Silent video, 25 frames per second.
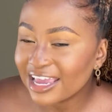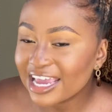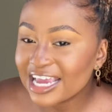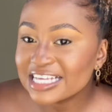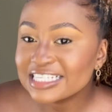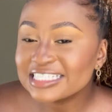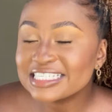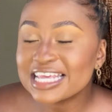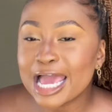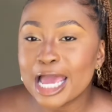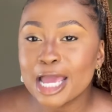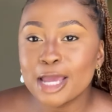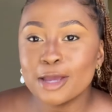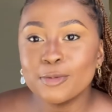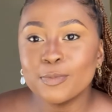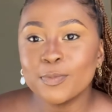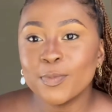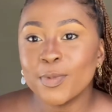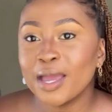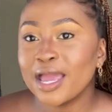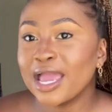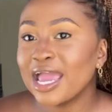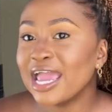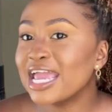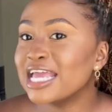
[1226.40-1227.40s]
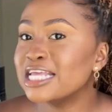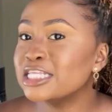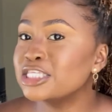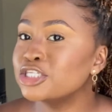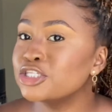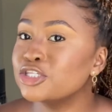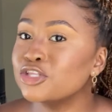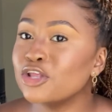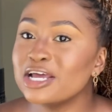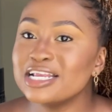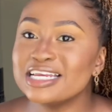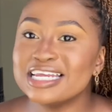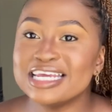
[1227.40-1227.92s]
Time, it's
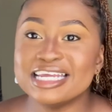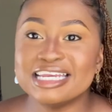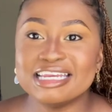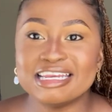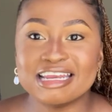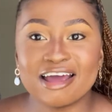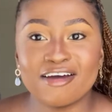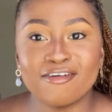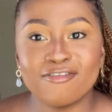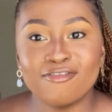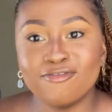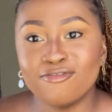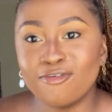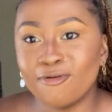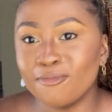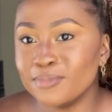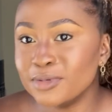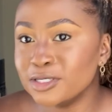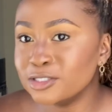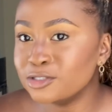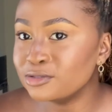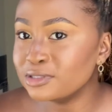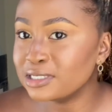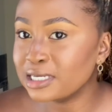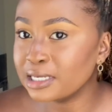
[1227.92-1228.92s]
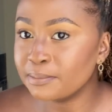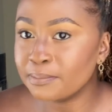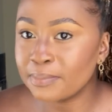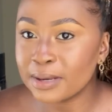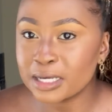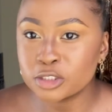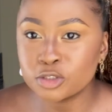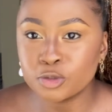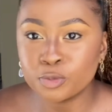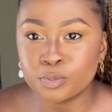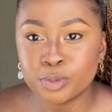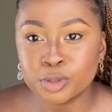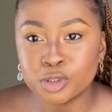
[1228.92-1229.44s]
not enough for me to get back
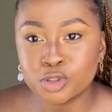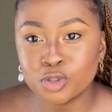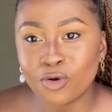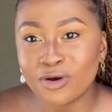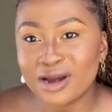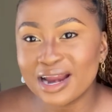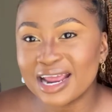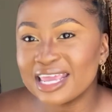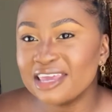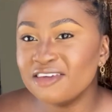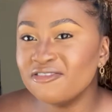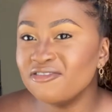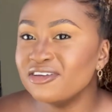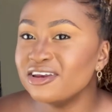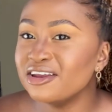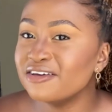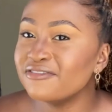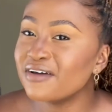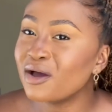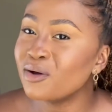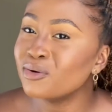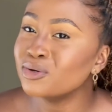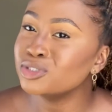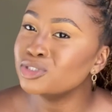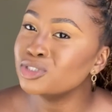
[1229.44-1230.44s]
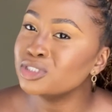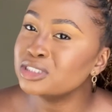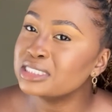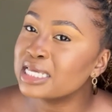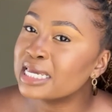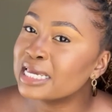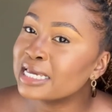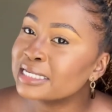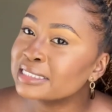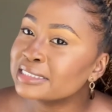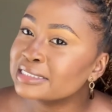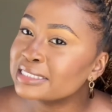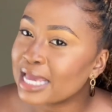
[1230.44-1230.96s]
to Pretoria, even if I were to take
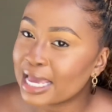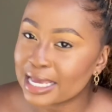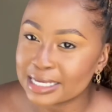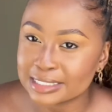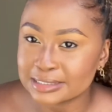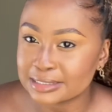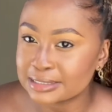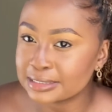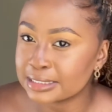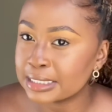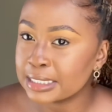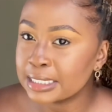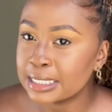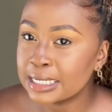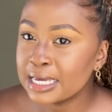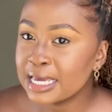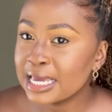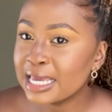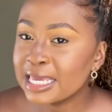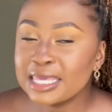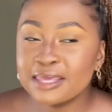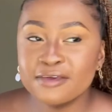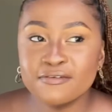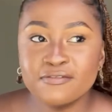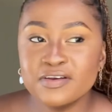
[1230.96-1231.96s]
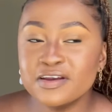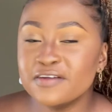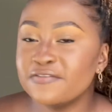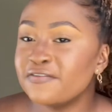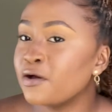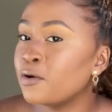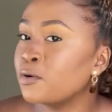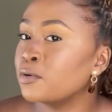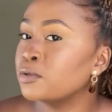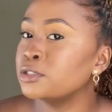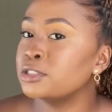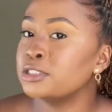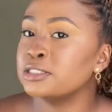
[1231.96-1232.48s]
a taxi. Even if I
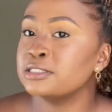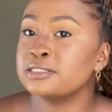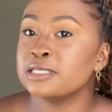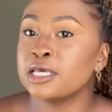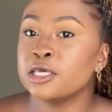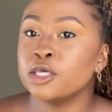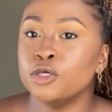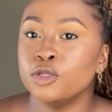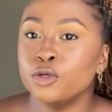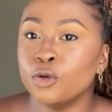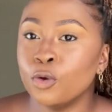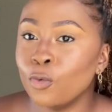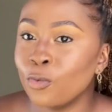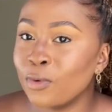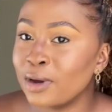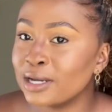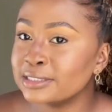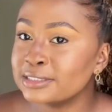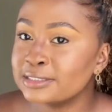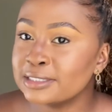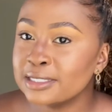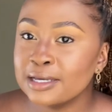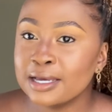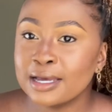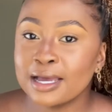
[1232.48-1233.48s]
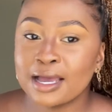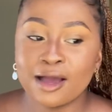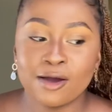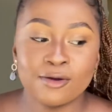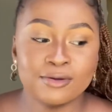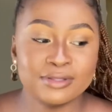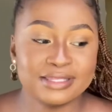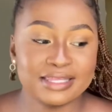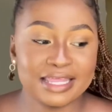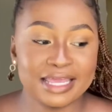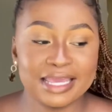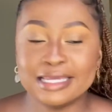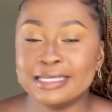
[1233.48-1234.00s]
were to say, you know what,
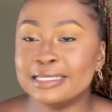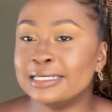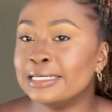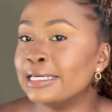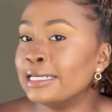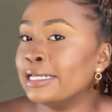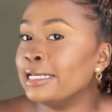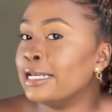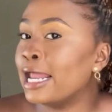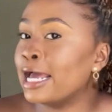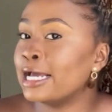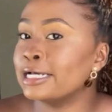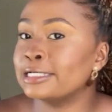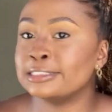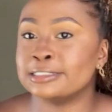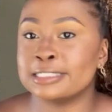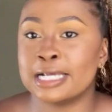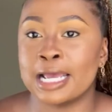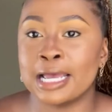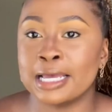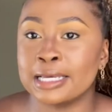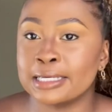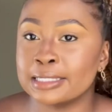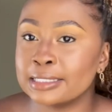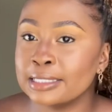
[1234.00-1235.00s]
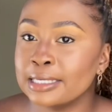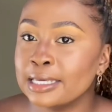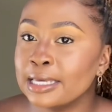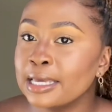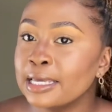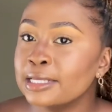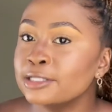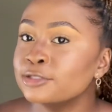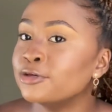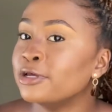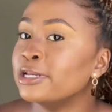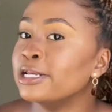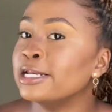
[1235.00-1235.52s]
Gautrain ke luxury,
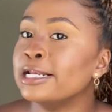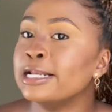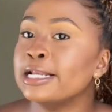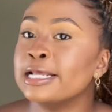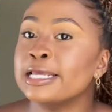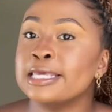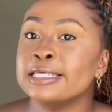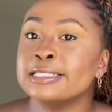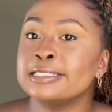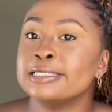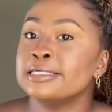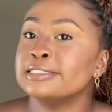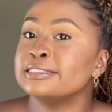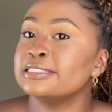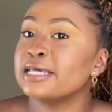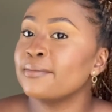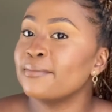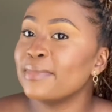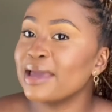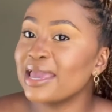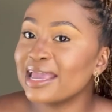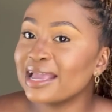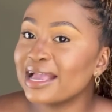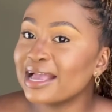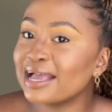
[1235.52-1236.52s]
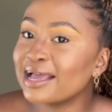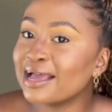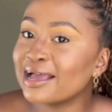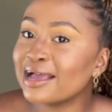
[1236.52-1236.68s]
tshwanele ke tsamaye ka,